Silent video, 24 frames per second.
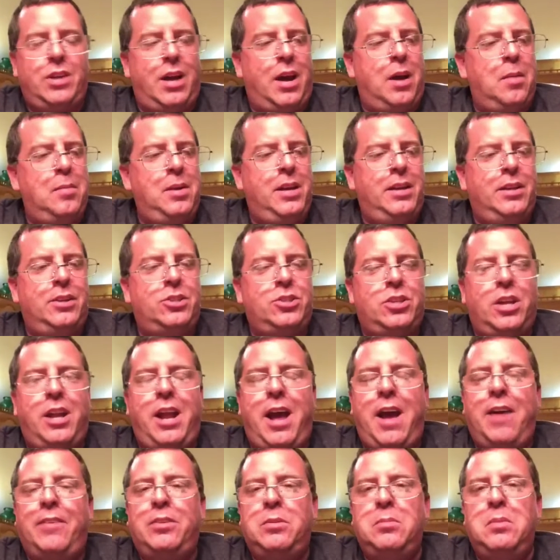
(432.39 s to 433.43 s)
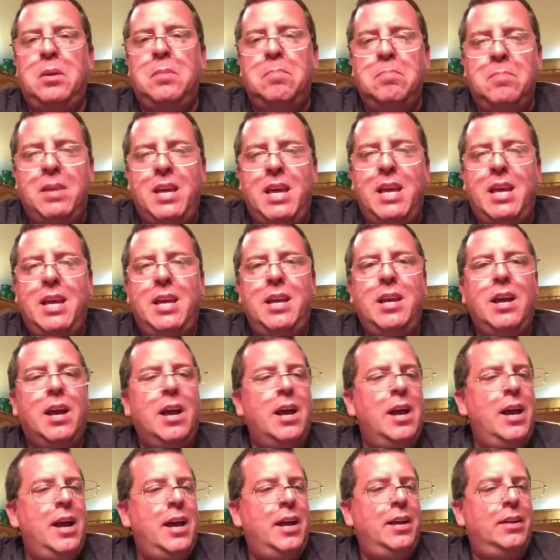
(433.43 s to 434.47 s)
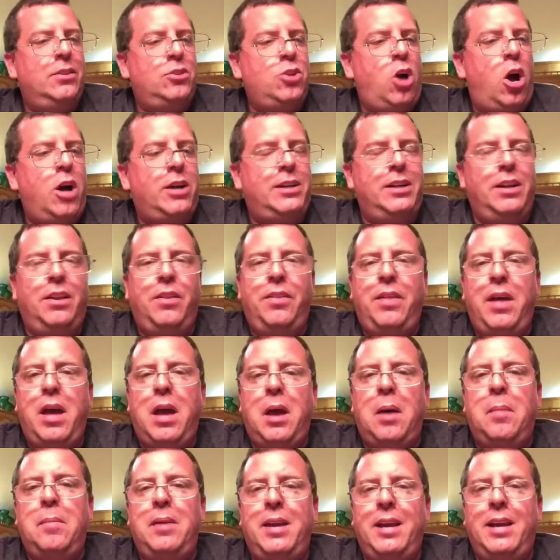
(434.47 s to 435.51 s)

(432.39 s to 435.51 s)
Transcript: I mean, it's going to have to be me and talking to them.